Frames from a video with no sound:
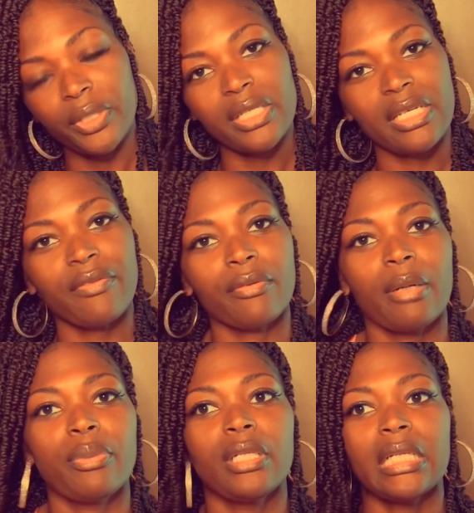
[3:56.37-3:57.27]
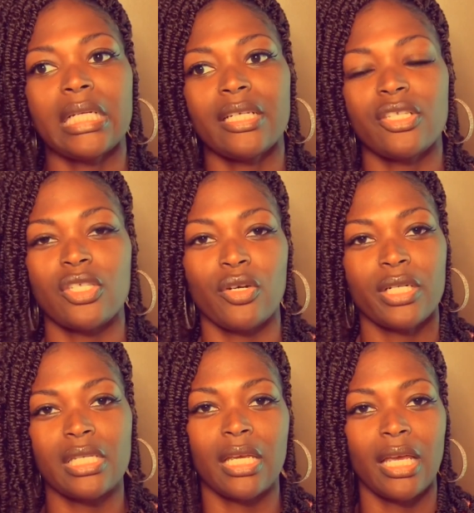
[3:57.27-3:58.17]
because after I put it in, it
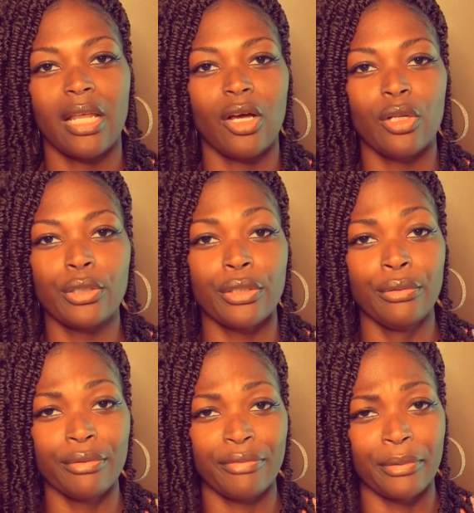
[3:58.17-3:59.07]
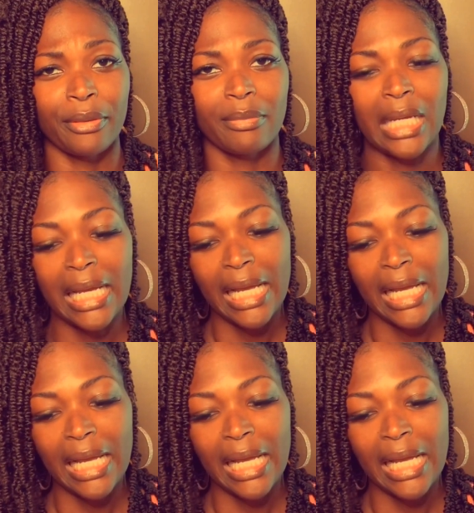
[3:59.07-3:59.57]
started to kind of all look uniform.